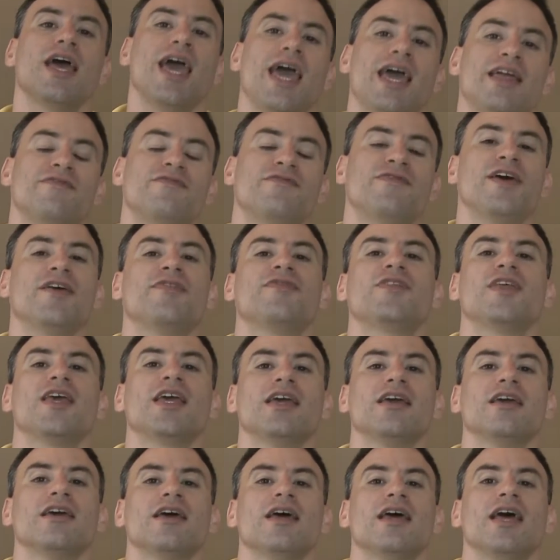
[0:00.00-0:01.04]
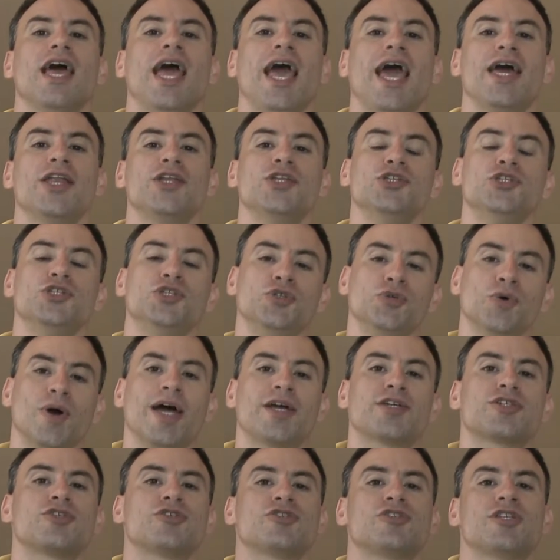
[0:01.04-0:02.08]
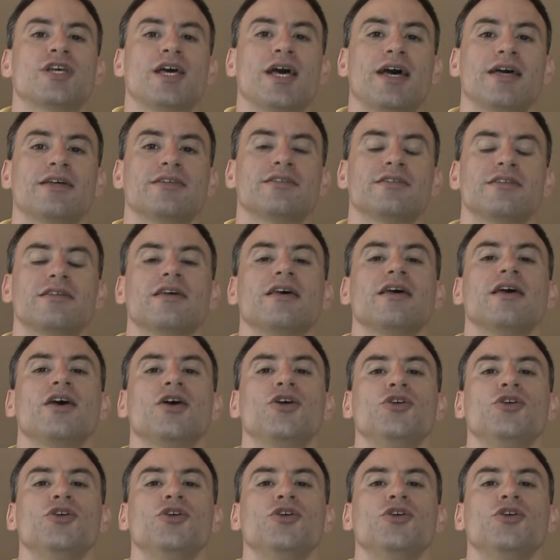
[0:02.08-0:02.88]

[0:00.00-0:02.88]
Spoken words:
and 50 and you exercise,